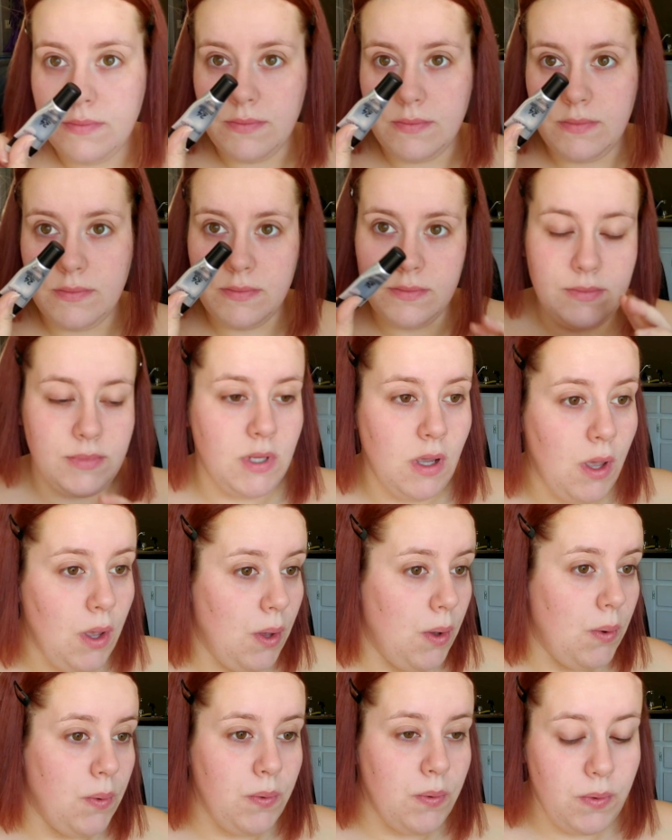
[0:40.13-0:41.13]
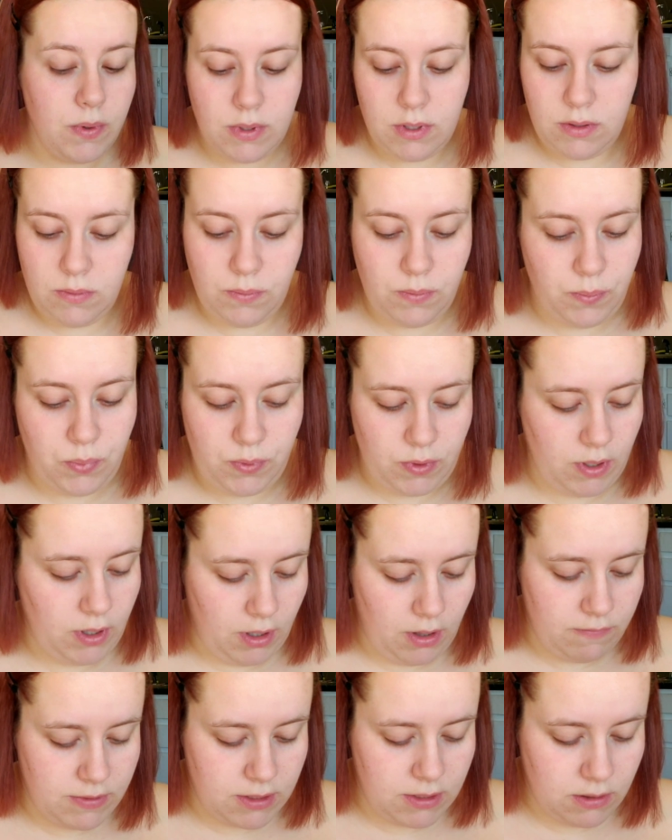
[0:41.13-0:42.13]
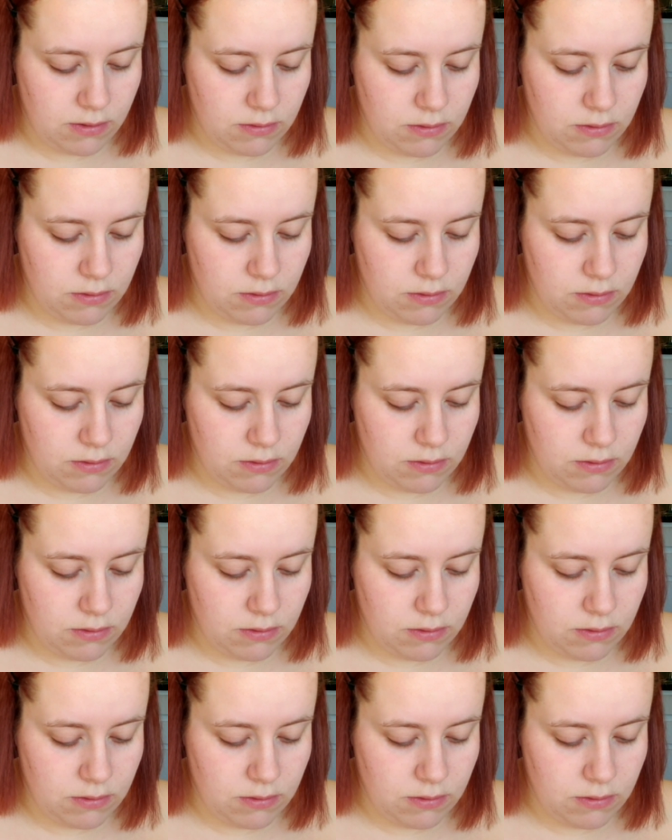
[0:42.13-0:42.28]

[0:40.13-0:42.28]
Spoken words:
going in and priming my lids.